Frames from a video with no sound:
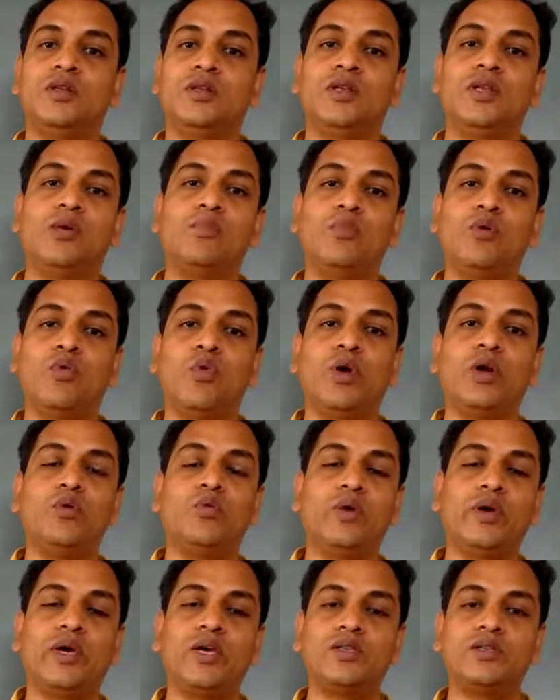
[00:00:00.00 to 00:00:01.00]
Number one,
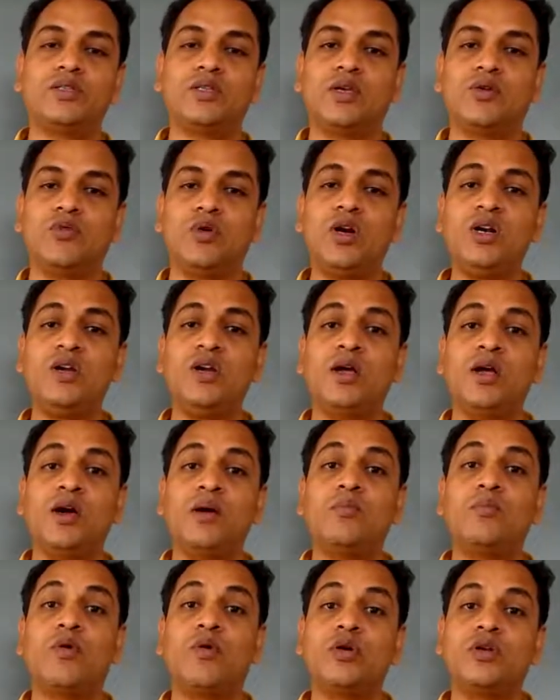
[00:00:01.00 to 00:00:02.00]
we can say
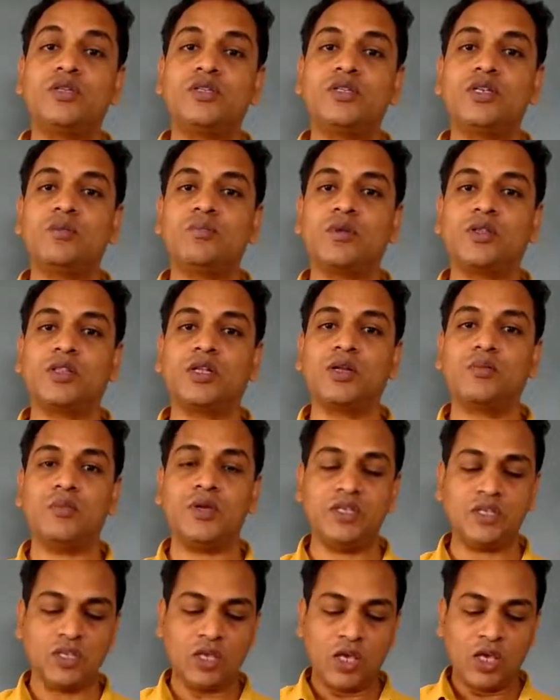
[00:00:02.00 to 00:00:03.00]
what? Polishing method
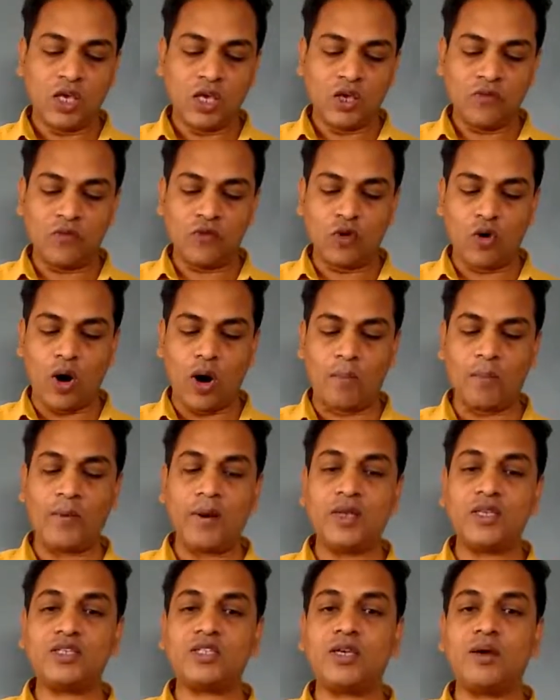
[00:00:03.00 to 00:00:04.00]
means if you
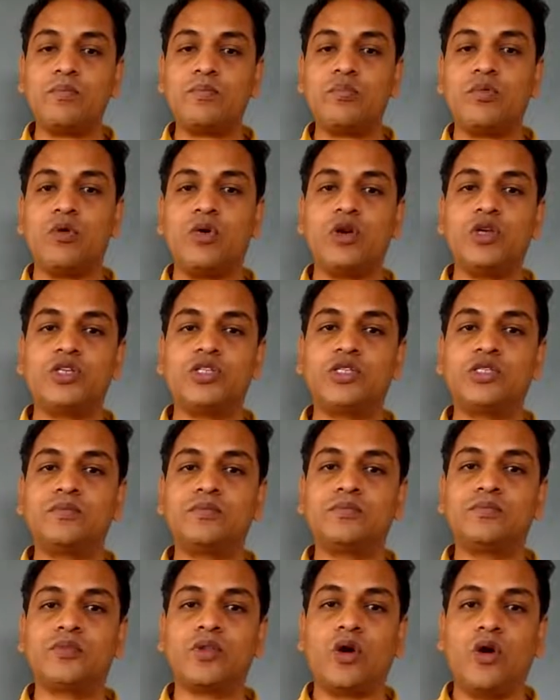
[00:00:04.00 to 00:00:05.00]
apply some polish
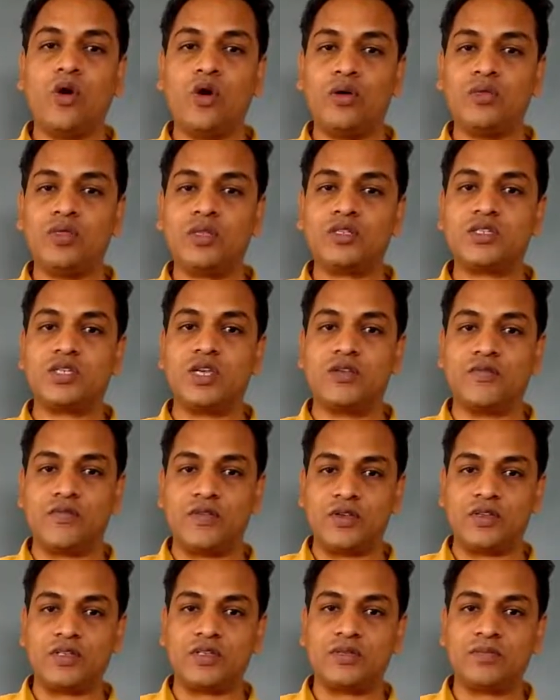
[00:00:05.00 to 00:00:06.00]
on the
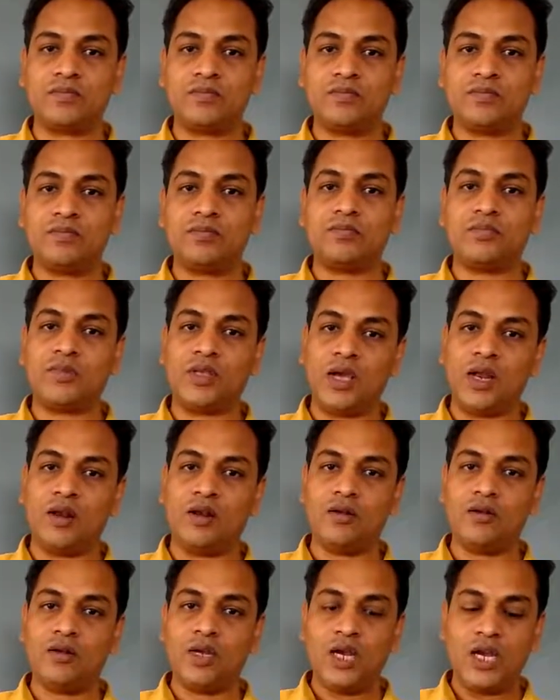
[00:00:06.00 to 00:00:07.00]
surface,
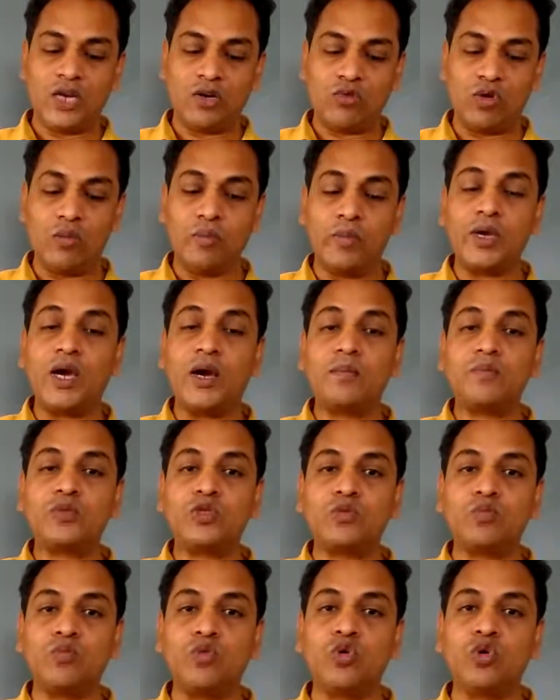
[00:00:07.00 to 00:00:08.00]
then it will become
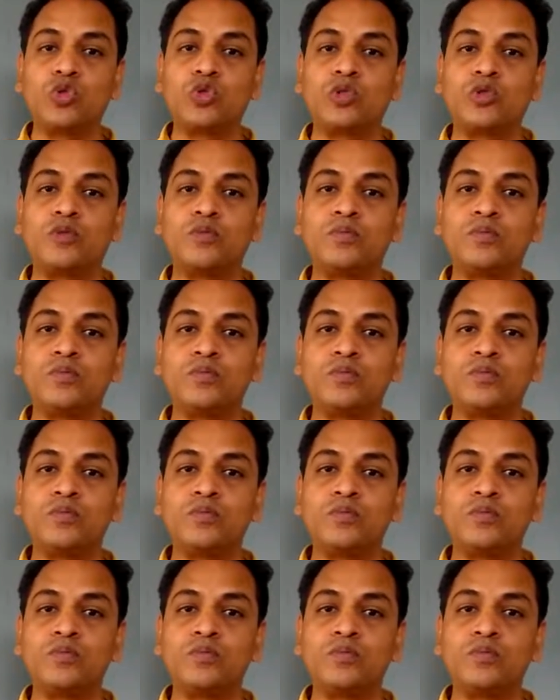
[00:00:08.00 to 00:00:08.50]
smooth.